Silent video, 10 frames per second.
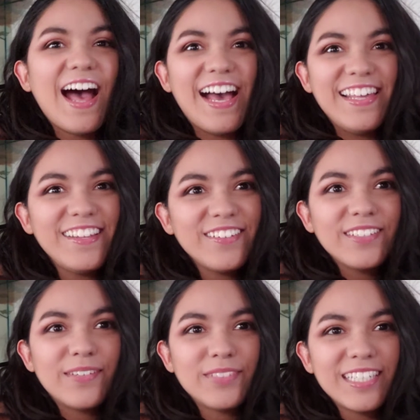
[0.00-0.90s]
Hi there,
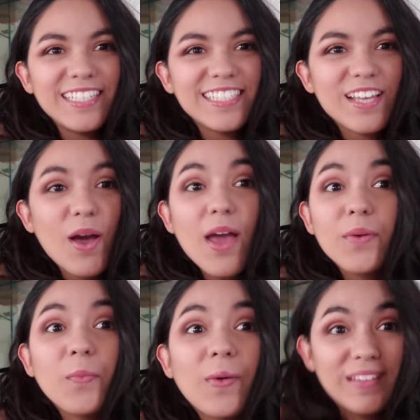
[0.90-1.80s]
lovelies,
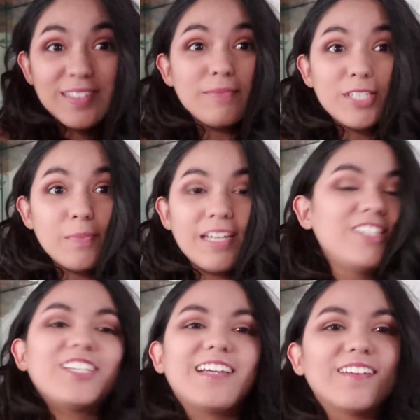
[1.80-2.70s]
and welcome to my
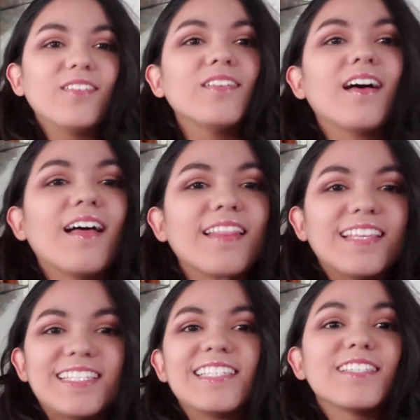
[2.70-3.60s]
channel.
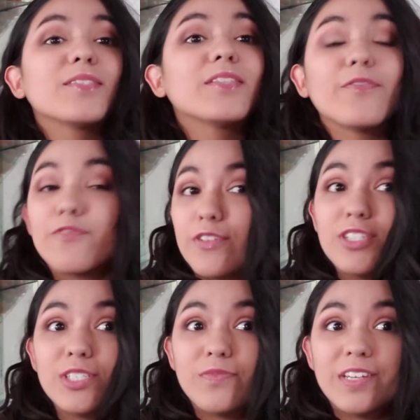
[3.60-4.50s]
This is the
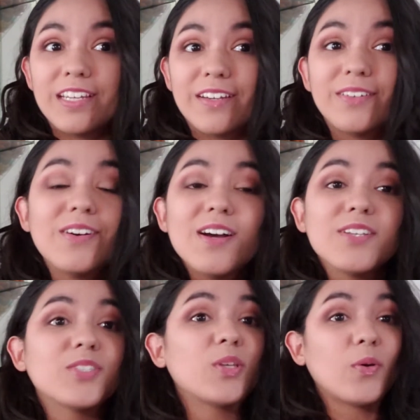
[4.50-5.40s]
first video,
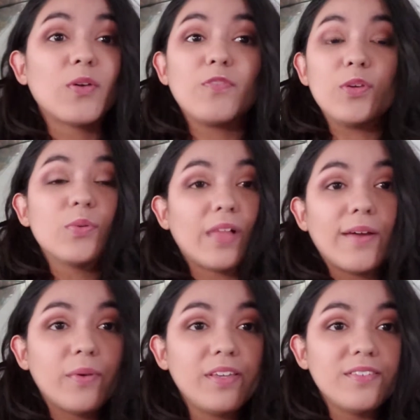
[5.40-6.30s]
so if you
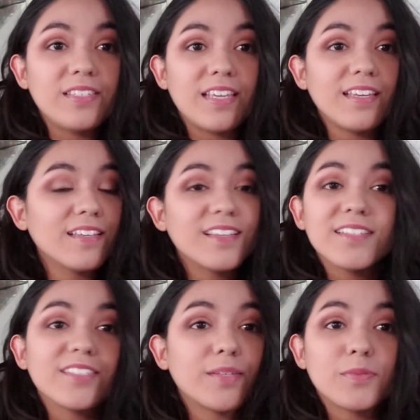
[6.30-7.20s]
like what you see,
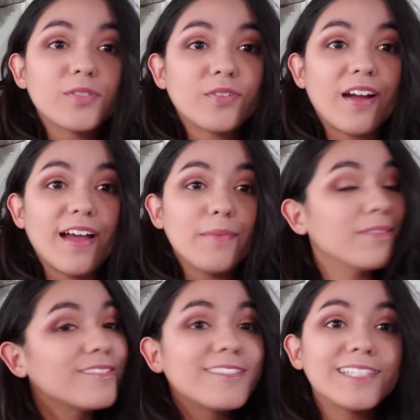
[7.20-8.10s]
subscribe
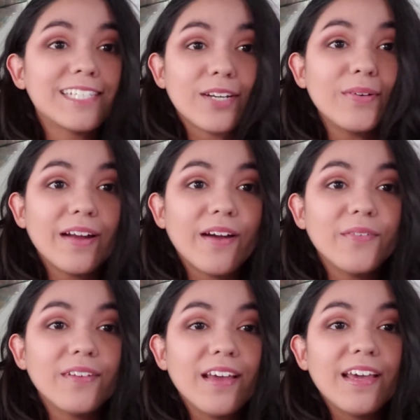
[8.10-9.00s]
and stick
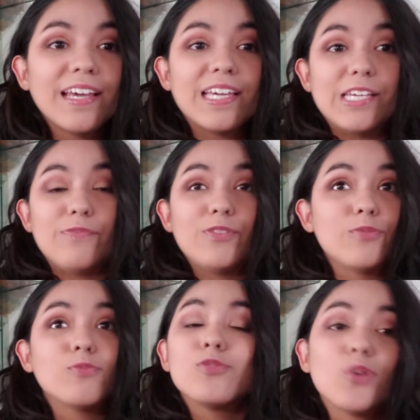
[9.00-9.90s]
around. If
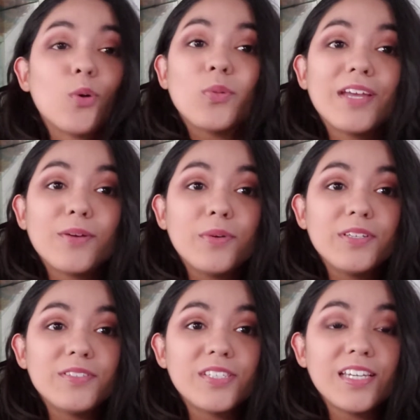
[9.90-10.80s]
you don't like what
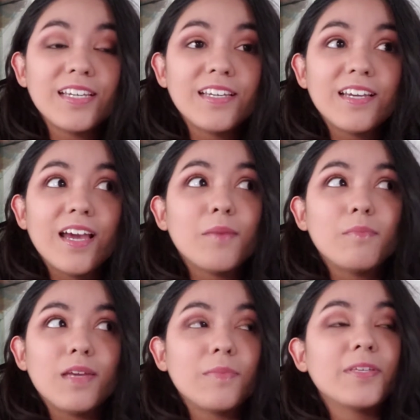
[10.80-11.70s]
you see,
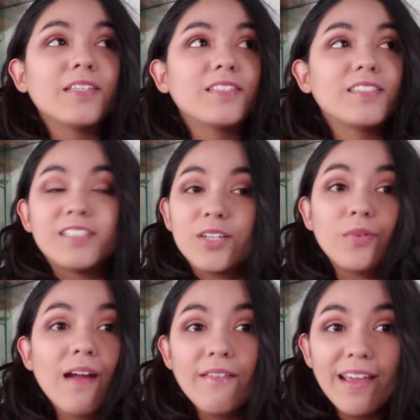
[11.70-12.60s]
maybe stick
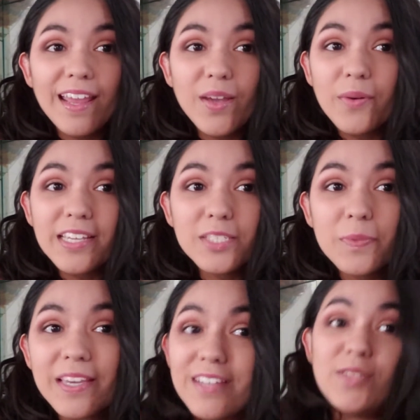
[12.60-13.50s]
around anyways,
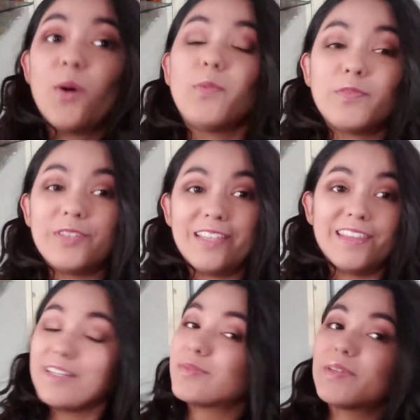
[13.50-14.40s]
because hopefully
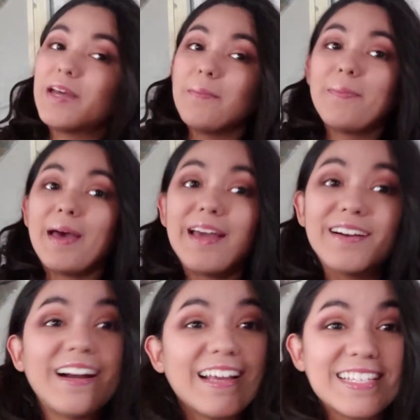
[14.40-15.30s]
things will get
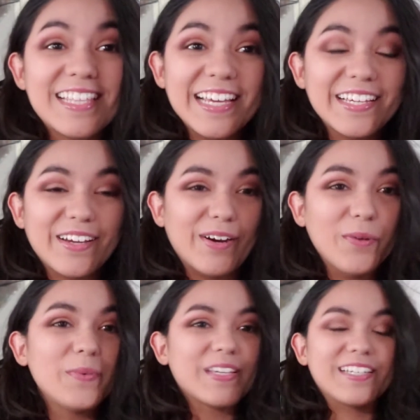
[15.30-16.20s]
better as they
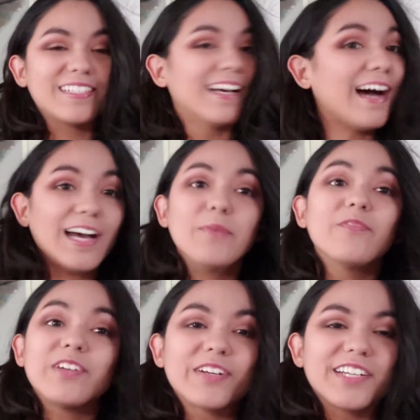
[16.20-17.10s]
go, because I'm
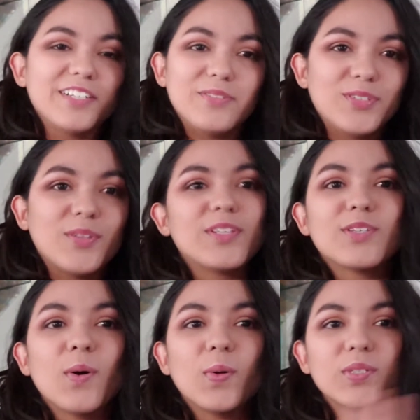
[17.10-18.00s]
very new to this
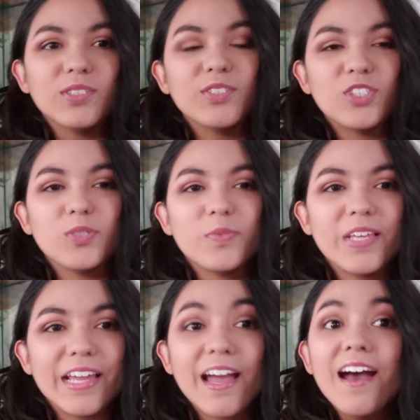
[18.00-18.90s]
whole YouTube
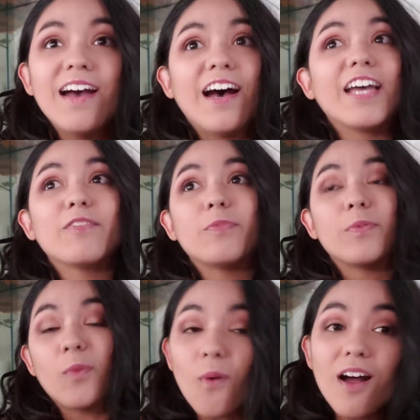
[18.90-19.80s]
thing. I've
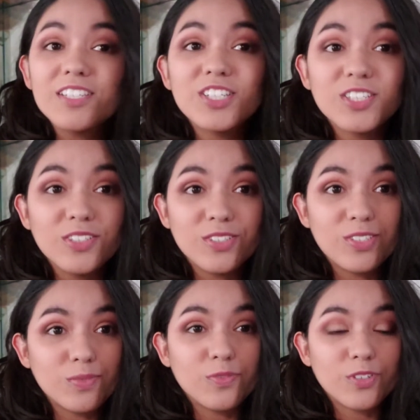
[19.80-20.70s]
been watching
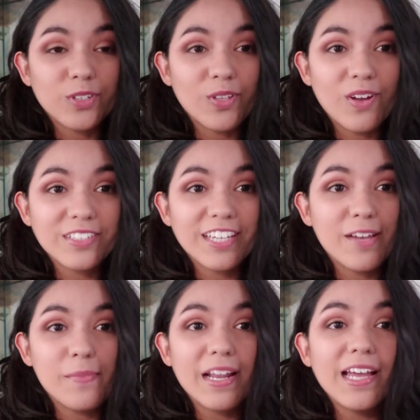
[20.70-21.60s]
YouTube for a long
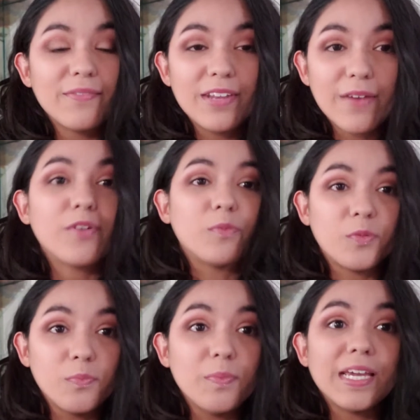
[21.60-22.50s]
time, but I have never
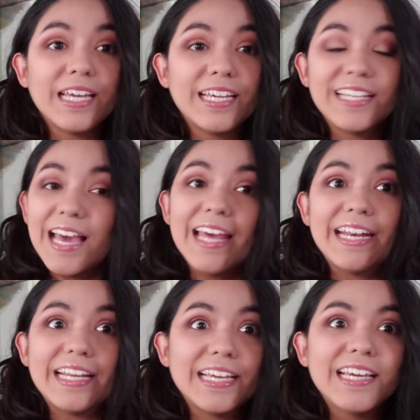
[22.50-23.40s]
made,
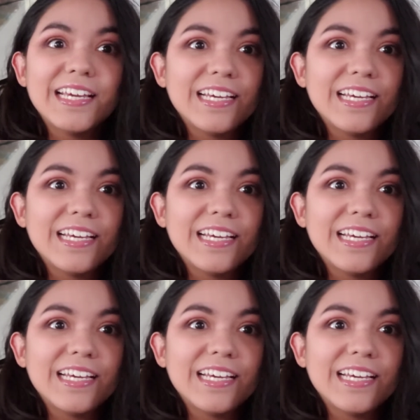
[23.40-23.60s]
edited,